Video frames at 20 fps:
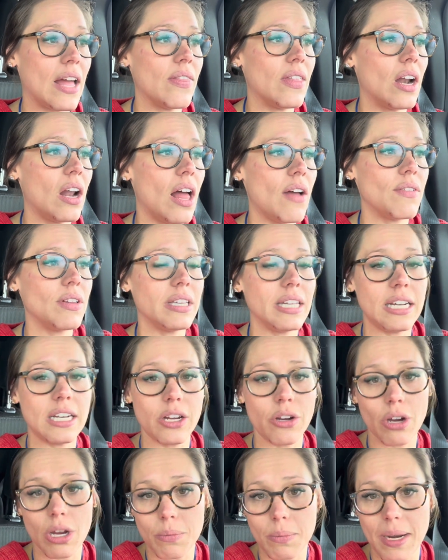and then I'll have a lean
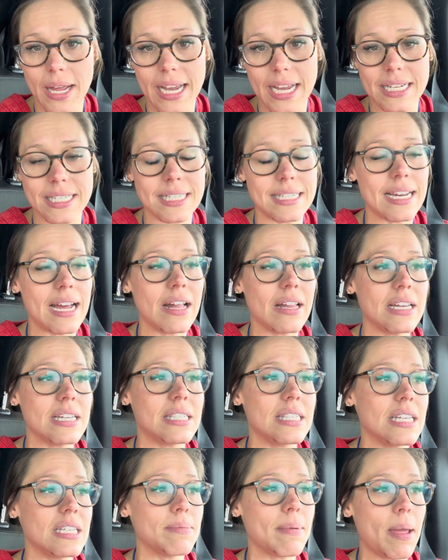and green when I get to
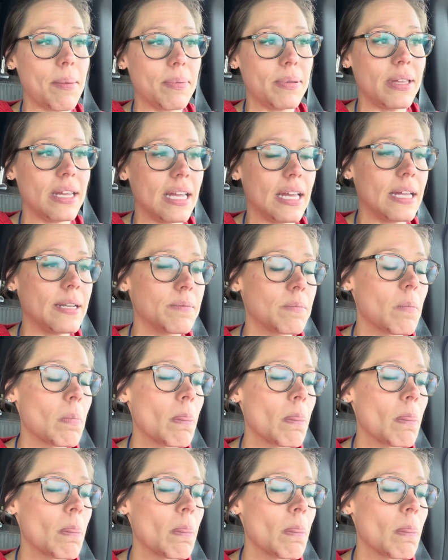Dallas is my plan.